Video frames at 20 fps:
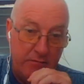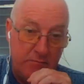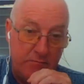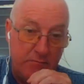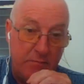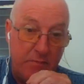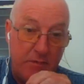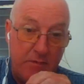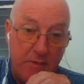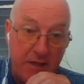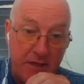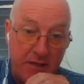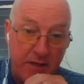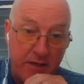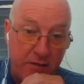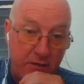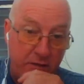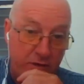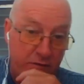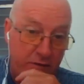methane
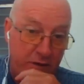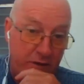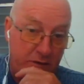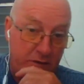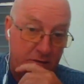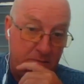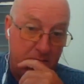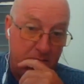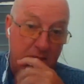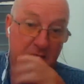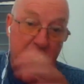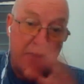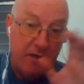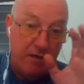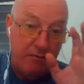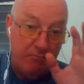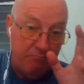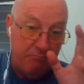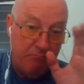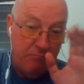hydrates, methane
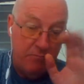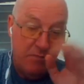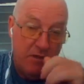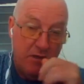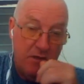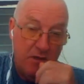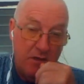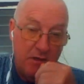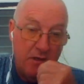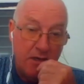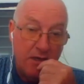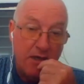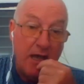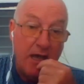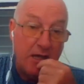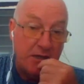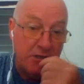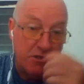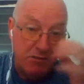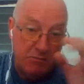
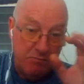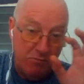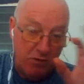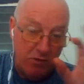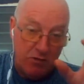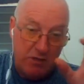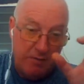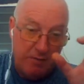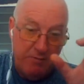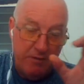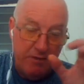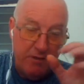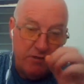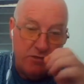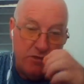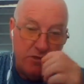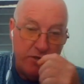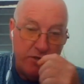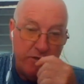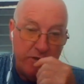gas locked up in these
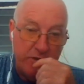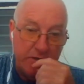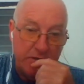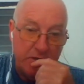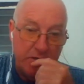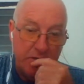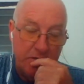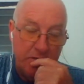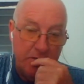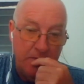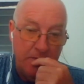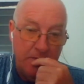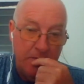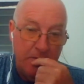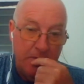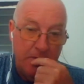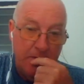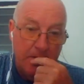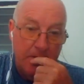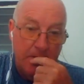hydrates.
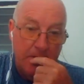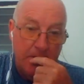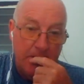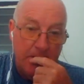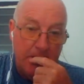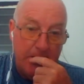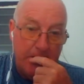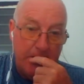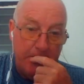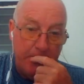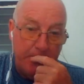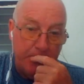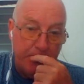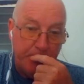Now